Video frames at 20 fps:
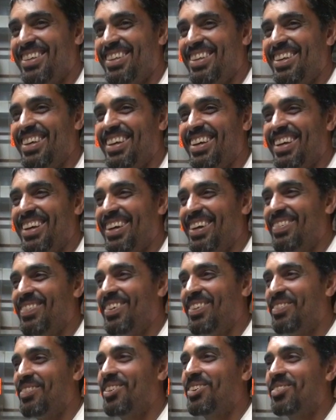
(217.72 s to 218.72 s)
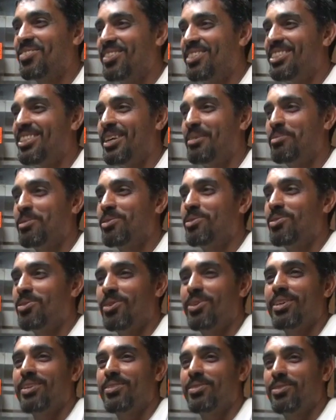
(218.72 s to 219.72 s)
Yeah, I worked with James
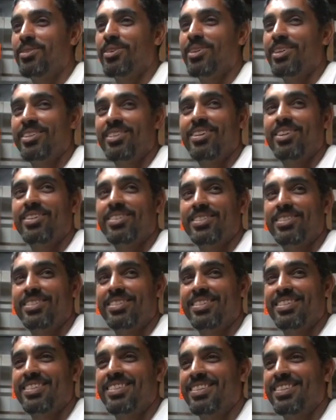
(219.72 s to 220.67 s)
Goodall guitars.